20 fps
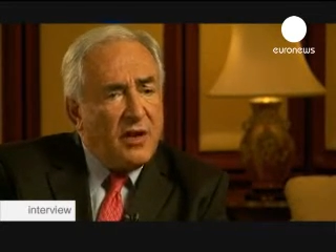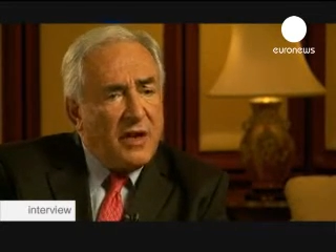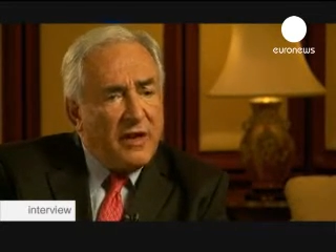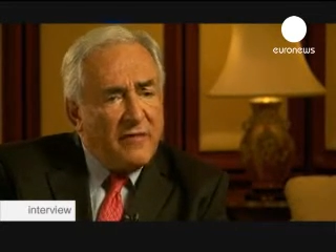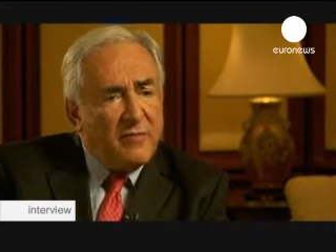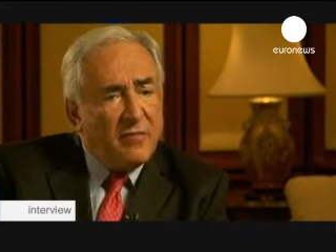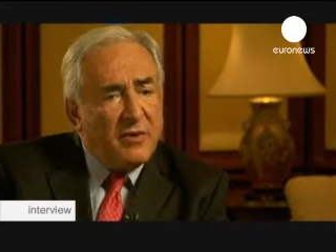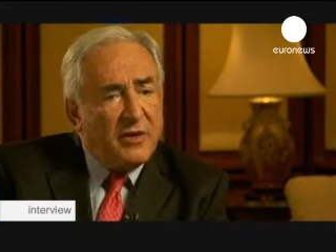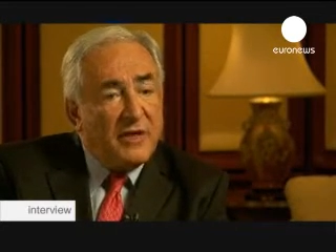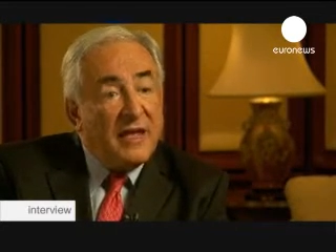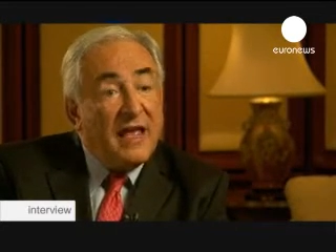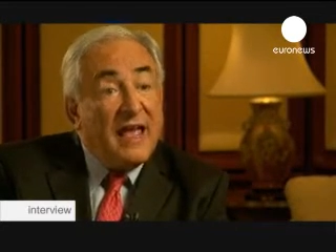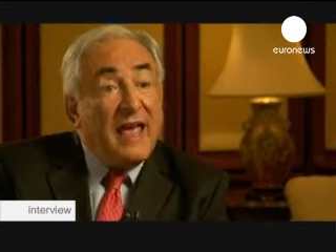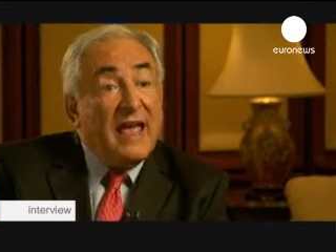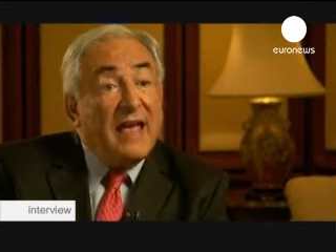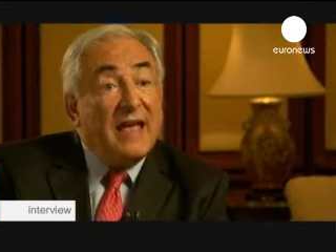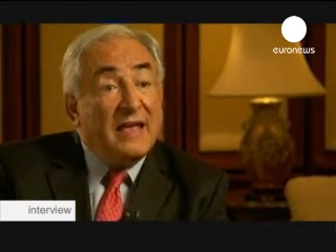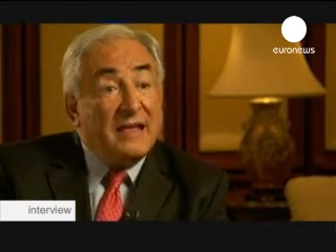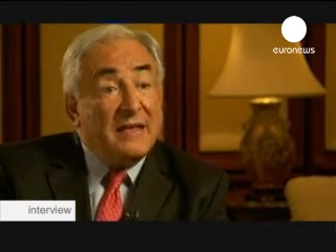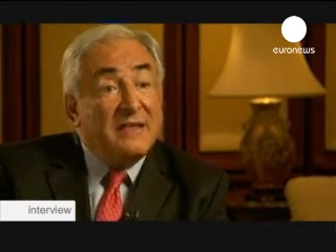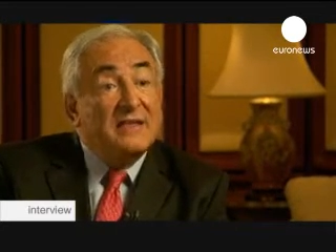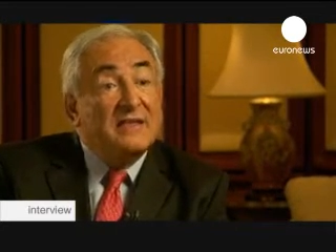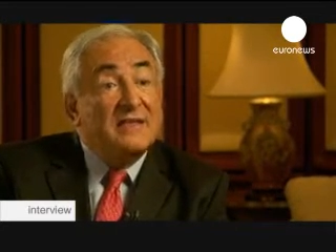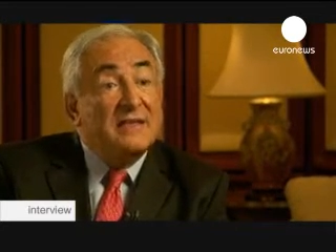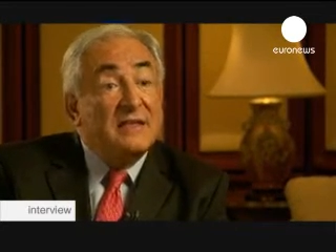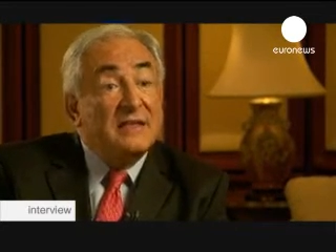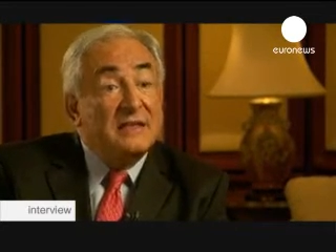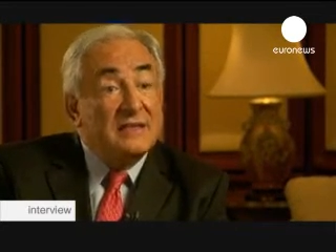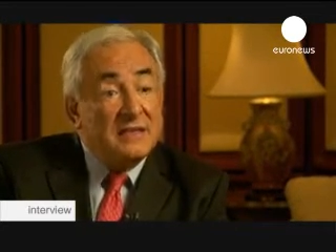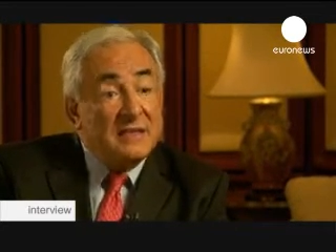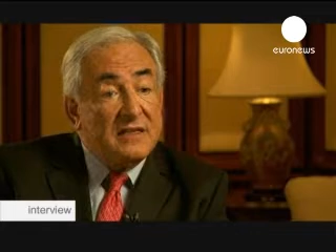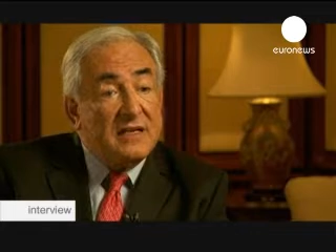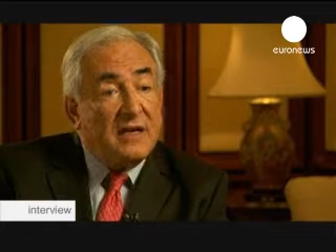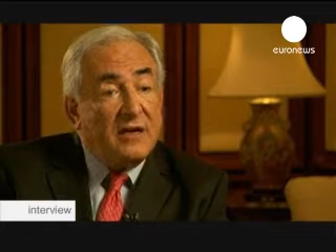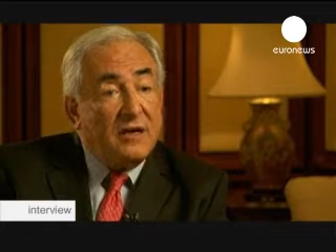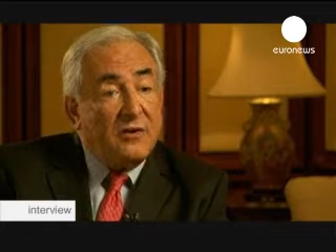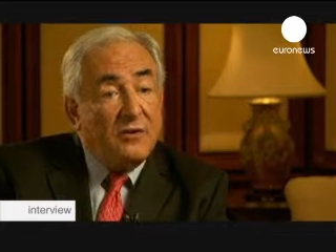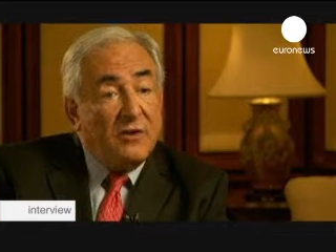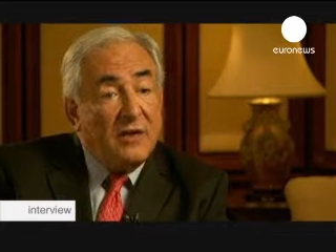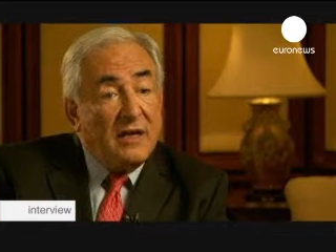everybody understands
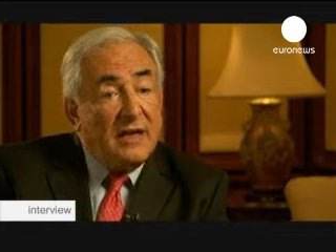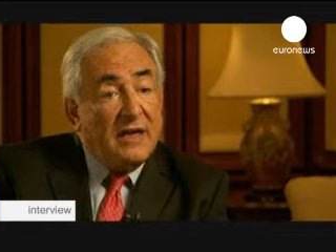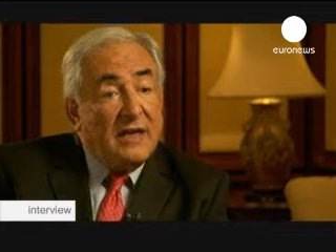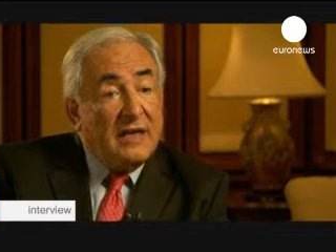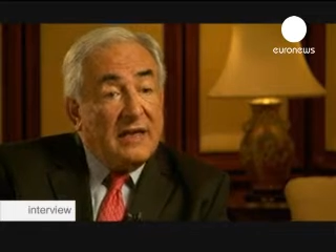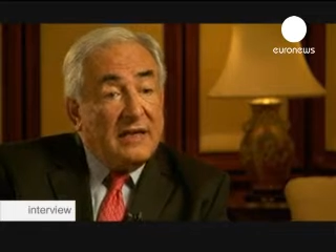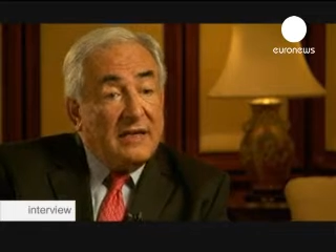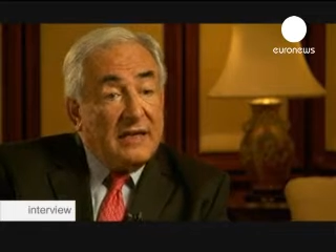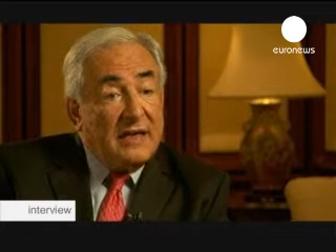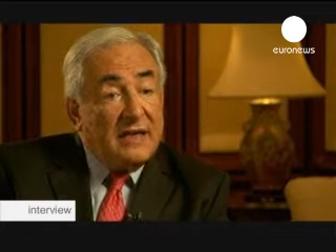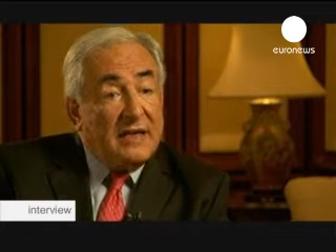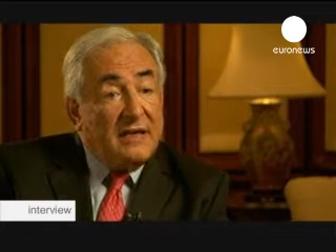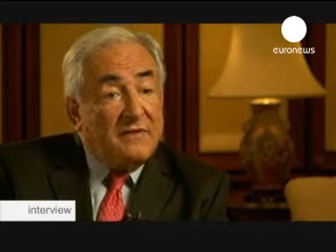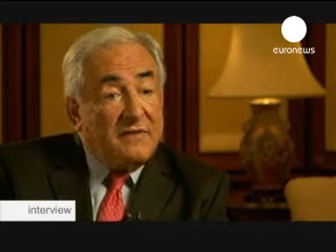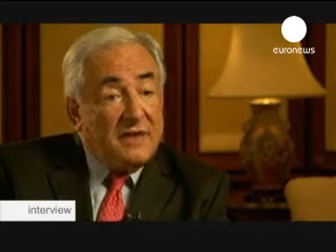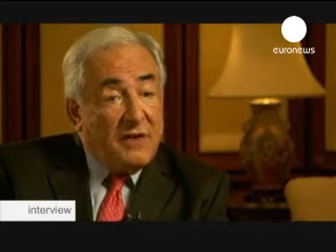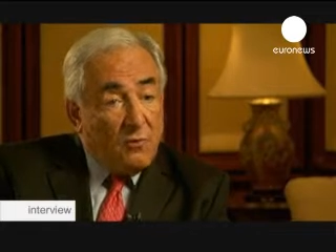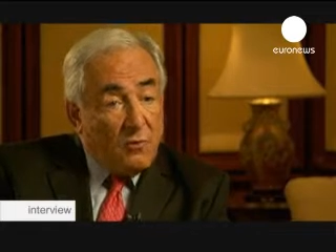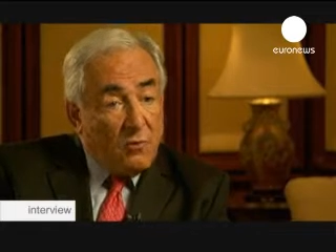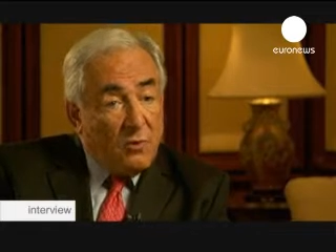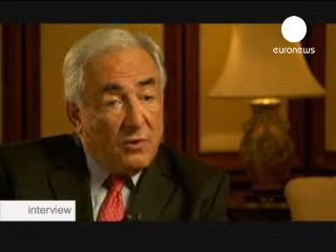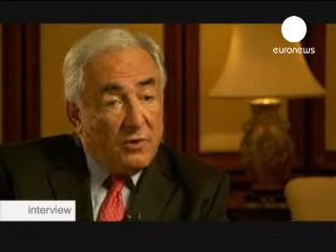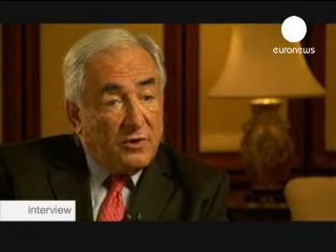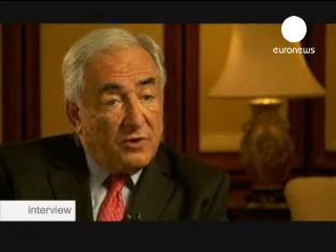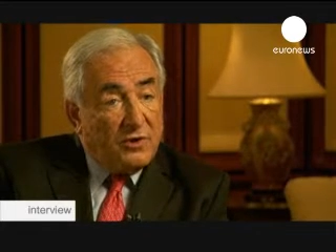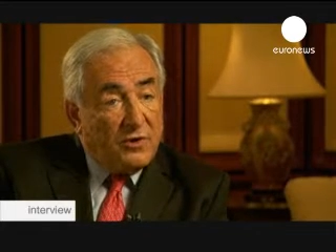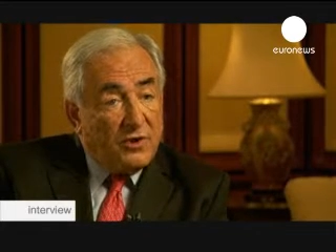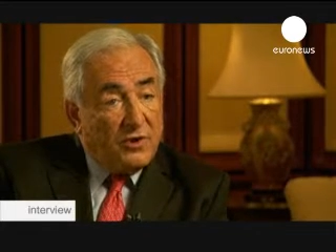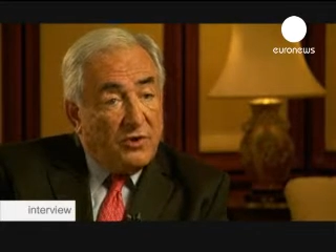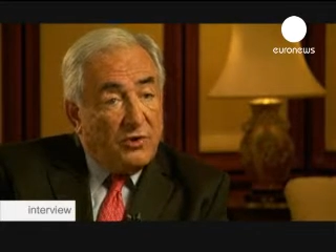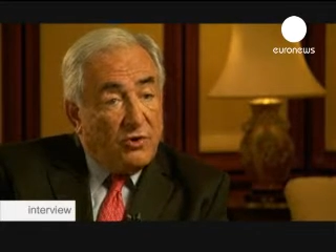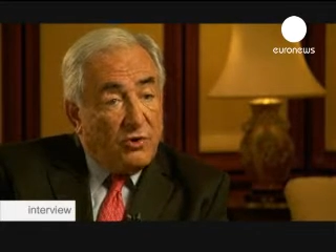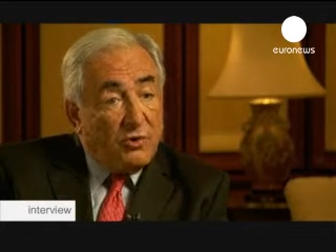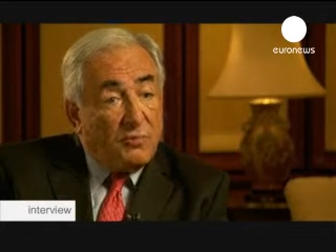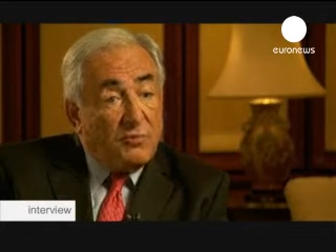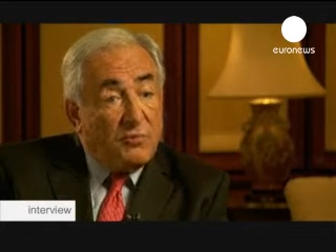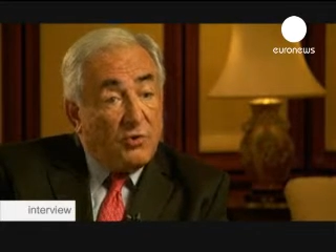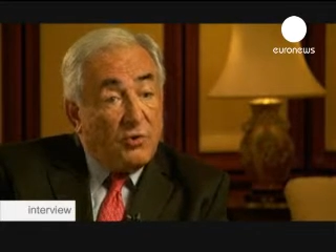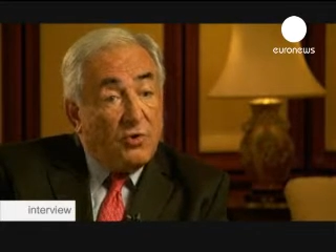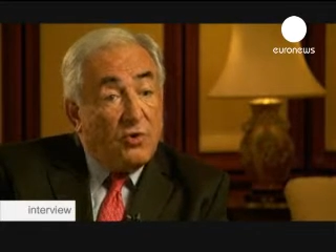now that if they want
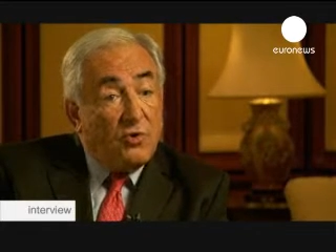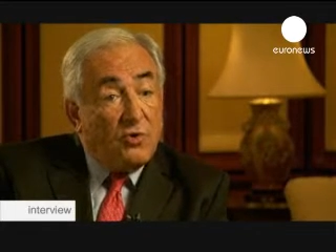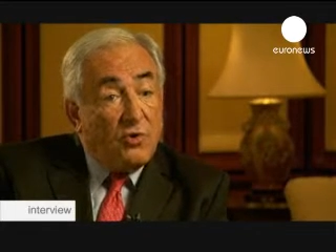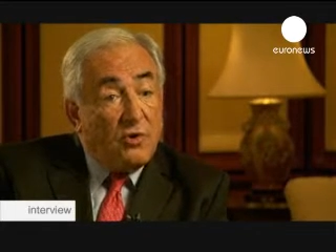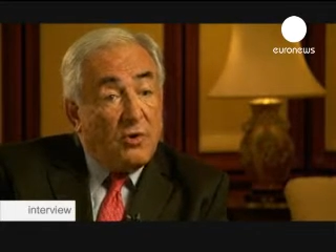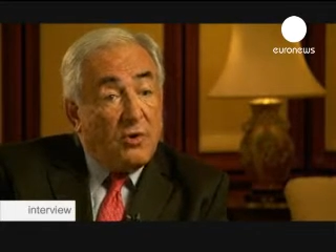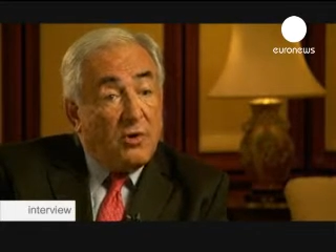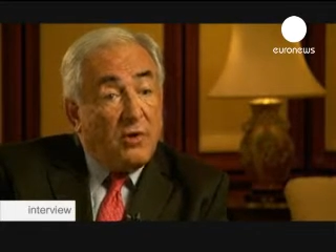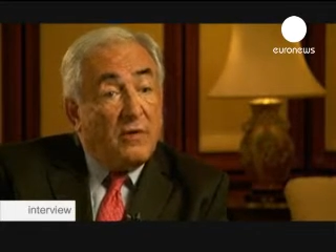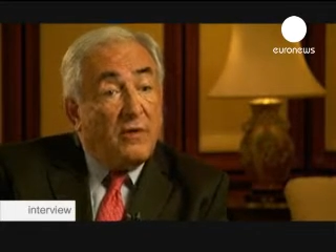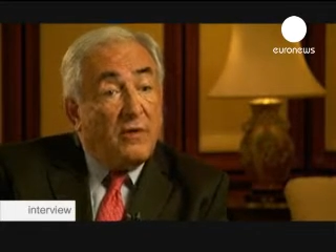Europe to go